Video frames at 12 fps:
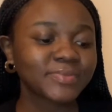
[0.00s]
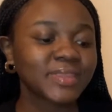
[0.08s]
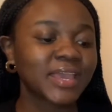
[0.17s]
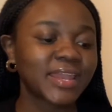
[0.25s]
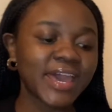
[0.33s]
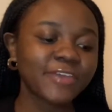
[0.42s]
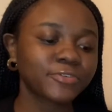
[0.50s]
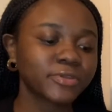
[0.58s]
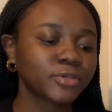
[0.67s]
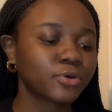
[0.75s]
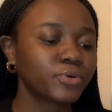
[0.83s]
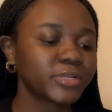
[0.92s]
life
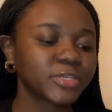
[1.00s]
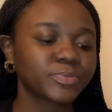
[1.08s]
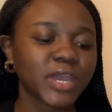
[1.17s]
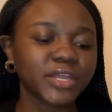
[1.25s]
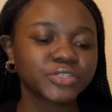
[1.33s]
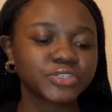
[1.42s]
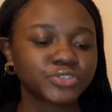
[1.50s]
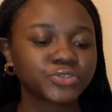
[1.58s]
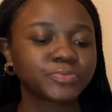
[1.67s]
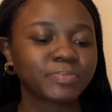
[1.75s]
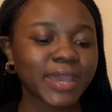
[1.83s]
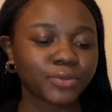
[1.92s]
can only be
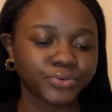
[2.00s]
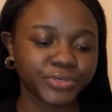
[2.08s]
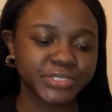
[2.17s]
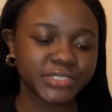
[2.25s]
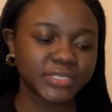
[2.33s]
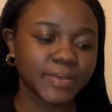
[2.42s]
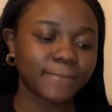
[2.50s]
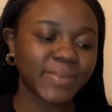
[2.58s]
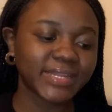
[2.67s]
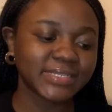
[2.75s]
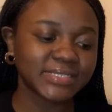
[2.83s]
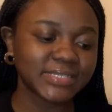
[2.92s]
understood backwards,
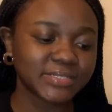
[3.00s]
but it